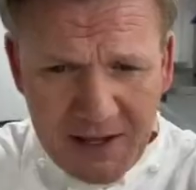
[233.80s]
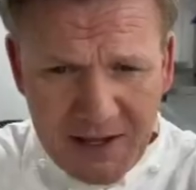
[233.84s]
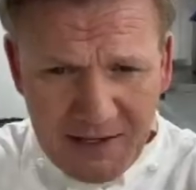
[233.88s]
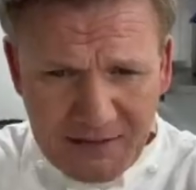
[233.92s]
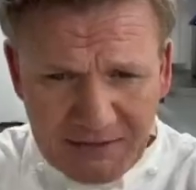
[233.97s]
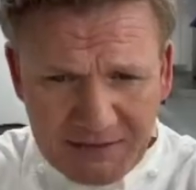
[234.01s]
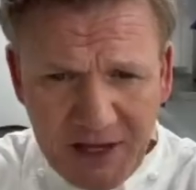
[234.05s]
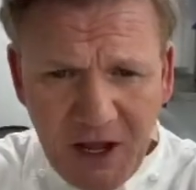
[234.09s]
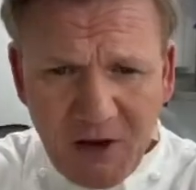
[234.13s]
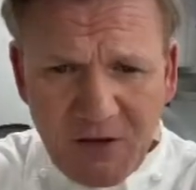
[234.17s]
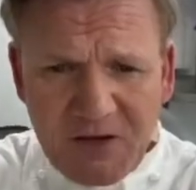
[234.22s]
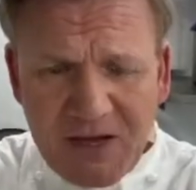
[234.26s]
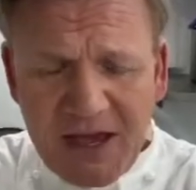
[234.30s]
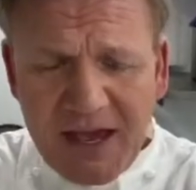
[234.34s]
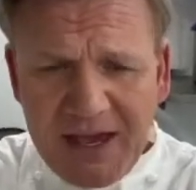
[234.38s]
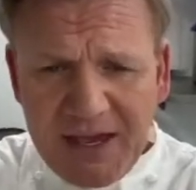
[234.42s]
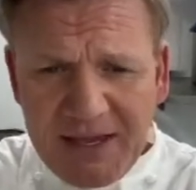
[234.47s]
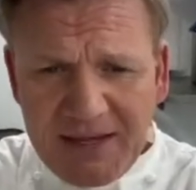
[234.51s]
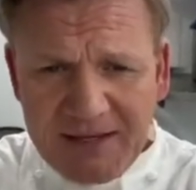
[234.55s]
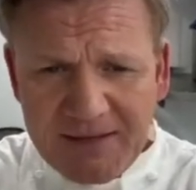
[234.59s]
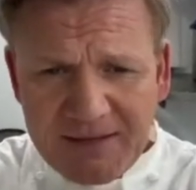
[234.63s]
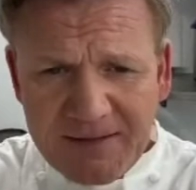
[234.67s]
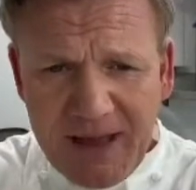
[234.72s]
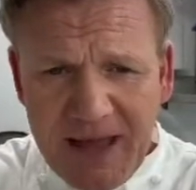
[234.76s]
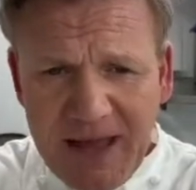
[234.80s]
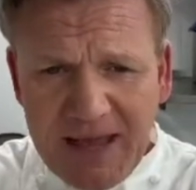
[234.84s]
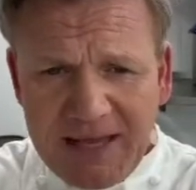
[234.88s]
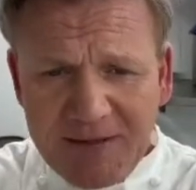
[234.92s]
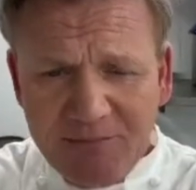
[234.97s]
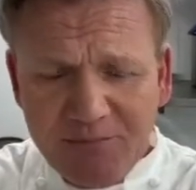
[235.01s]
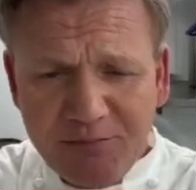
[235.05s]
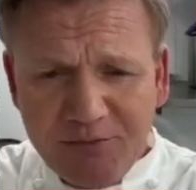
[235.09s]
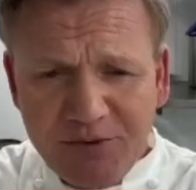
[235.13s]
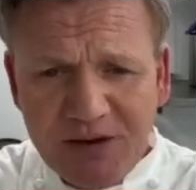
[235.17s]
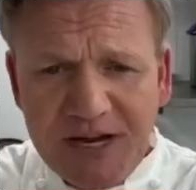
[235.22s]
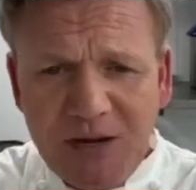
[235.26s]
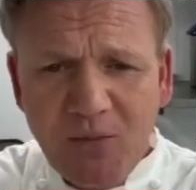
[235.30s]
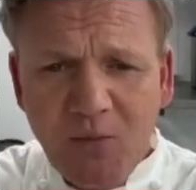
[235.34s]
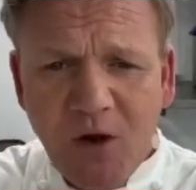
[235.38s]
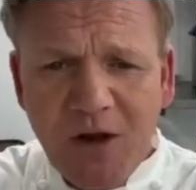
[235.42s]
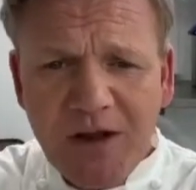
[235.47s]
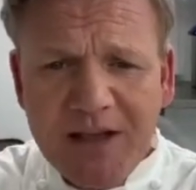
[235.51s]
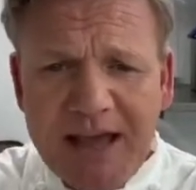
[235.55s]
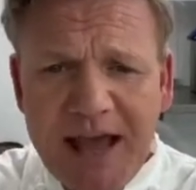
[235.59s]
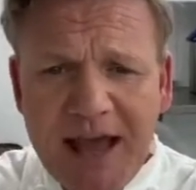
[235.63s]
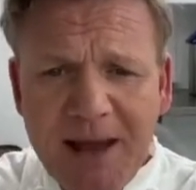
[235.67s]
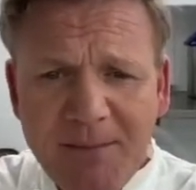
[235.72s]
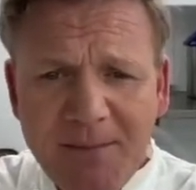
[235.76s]
Okay, a
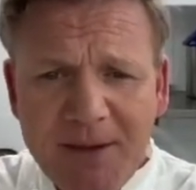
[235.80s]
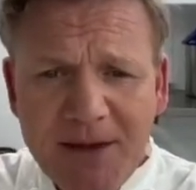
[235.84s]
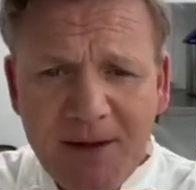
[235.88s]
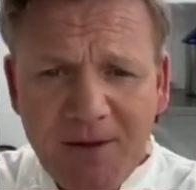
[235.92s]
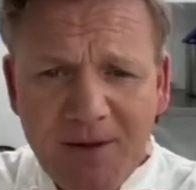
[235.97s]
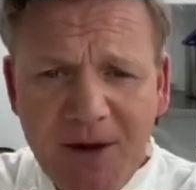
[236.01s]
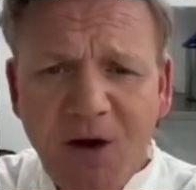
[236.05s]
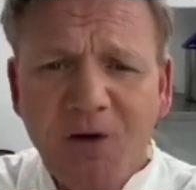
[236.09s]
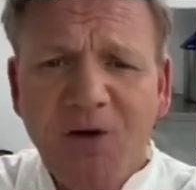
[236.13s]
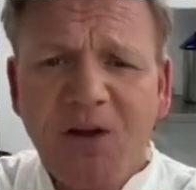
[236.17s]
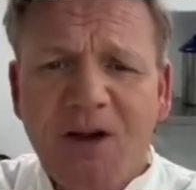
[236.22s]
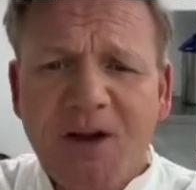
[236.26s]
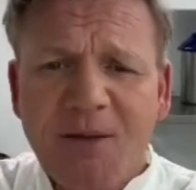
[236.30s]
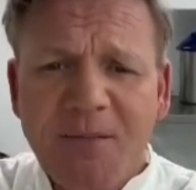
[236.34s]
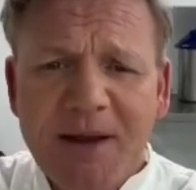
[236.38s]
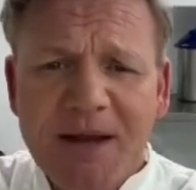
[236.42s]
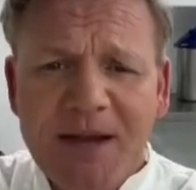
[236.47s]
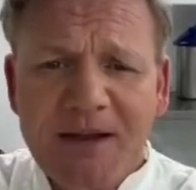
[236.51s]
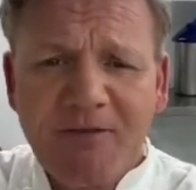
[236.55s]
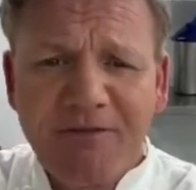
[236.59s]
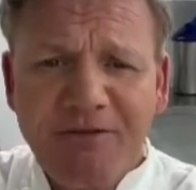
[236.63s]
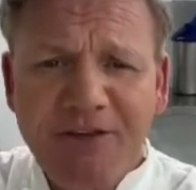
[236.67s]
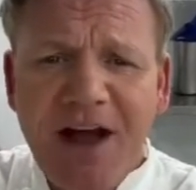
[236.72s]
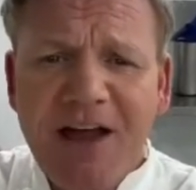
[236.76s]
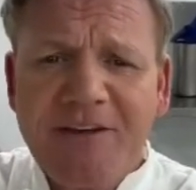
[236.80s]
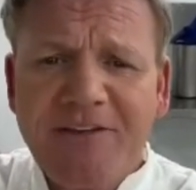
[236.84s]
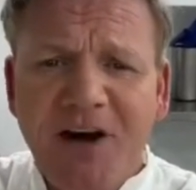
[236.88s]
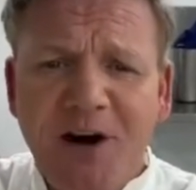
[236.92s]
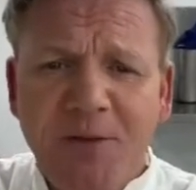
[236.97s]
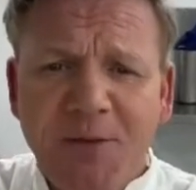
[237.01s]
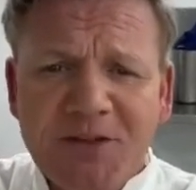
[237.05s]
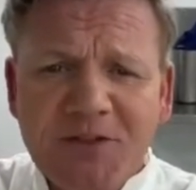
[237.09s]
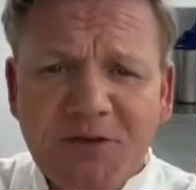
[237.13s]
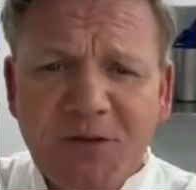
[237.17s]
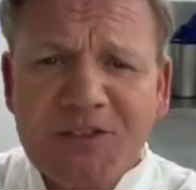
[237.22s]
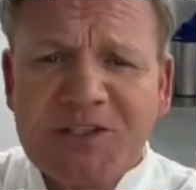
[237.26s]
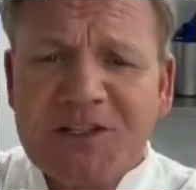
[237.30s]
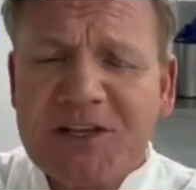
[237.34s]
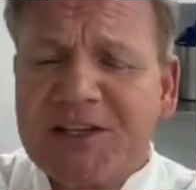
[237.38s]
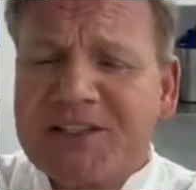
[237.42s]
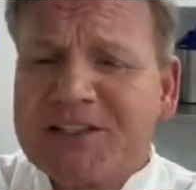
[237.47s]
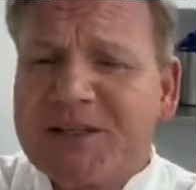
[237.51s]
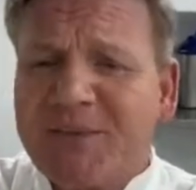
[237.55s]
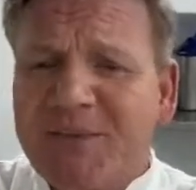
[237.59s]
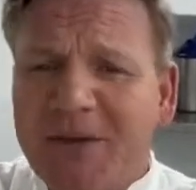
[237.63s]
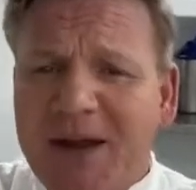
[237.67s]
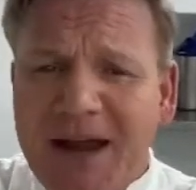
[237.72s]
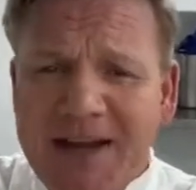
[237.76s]
pre-workout meal. Hold on a minute. 5 almonds, 1
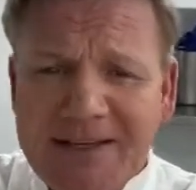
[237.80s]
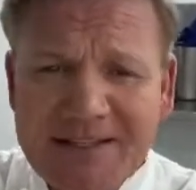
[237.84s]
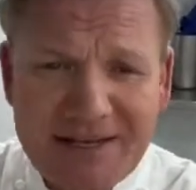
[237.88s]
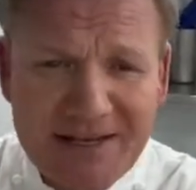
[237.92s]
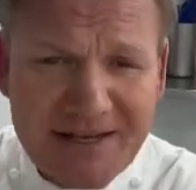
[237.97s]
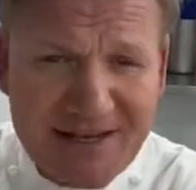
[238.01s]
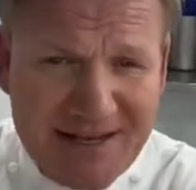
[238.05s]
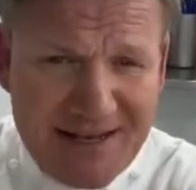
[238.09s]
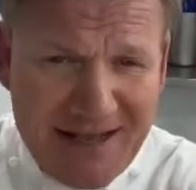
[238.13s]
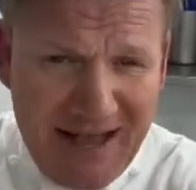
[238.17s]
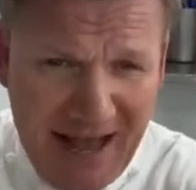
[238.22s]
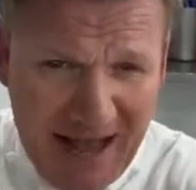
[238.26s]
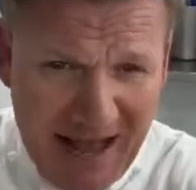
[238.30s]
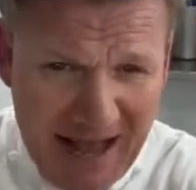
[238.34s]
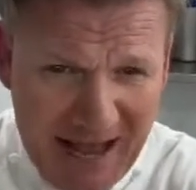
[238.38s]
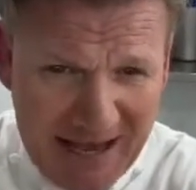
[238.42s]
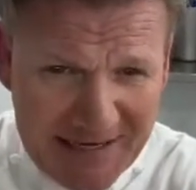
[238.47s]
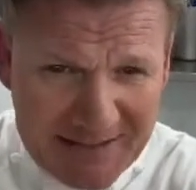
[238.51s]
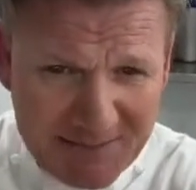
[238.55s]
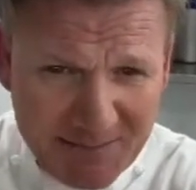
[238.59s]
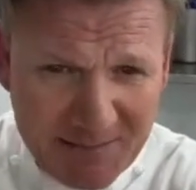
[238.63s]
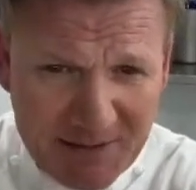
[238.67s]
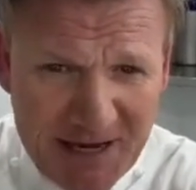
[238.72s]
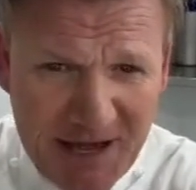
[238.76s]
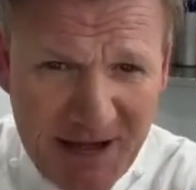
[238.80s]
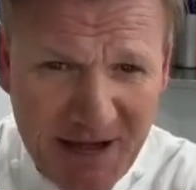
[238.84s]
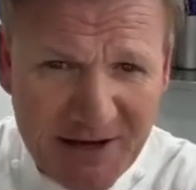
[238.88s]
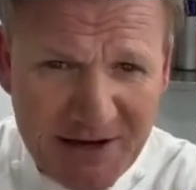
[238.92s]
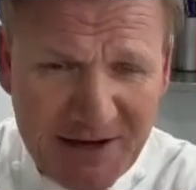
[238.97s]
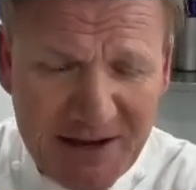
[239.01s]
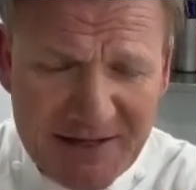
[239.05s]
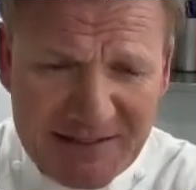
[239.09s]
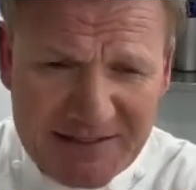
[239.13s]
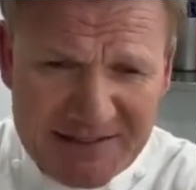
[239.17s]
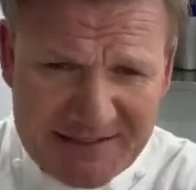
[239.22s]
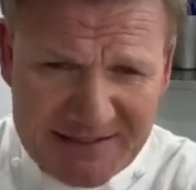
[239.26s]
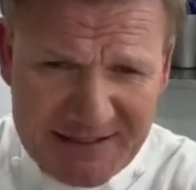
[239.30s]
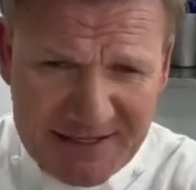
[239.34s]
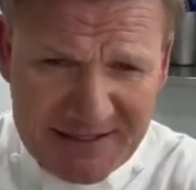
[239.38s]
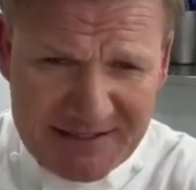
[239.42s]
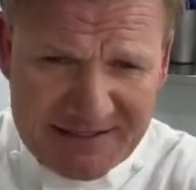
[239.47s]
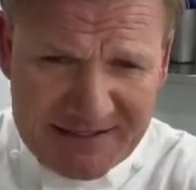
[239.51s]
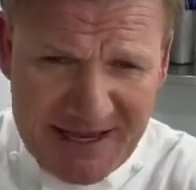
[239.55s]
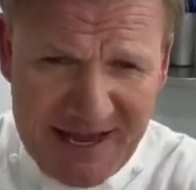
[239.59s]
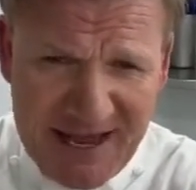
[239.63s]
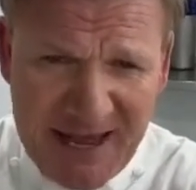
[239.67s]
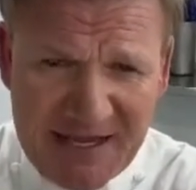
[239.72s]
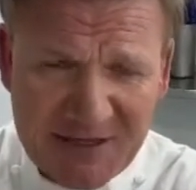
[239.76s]
slice of bread, and a banana, and
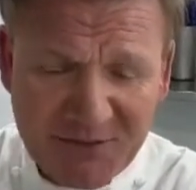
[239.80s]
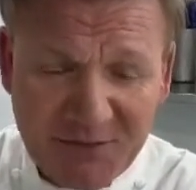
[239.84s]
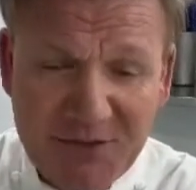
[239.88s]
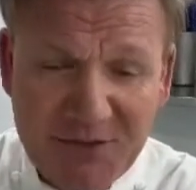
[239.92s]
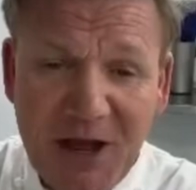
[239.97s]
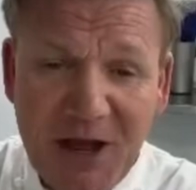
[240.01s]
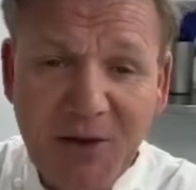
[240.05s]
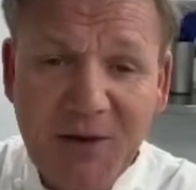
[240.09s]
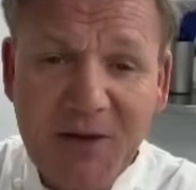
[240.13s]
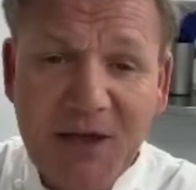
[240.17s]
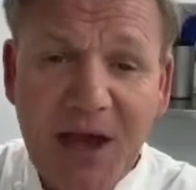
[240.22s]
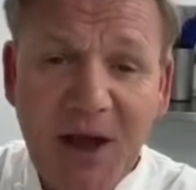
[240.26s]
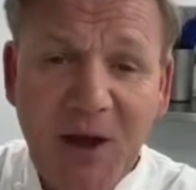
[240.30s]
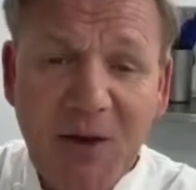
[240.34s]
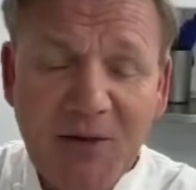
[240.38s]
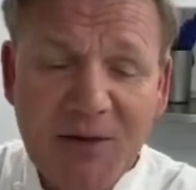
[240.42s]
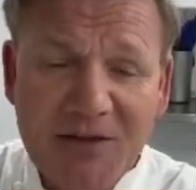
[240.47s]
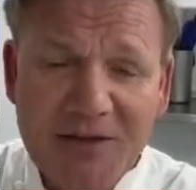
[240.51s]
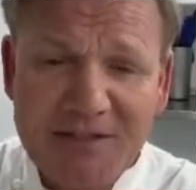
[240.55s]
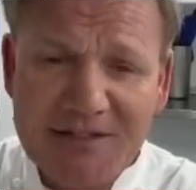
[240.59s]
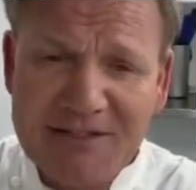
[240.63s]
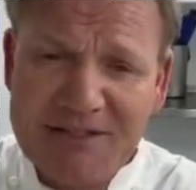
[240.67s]
6 eggs with yolk.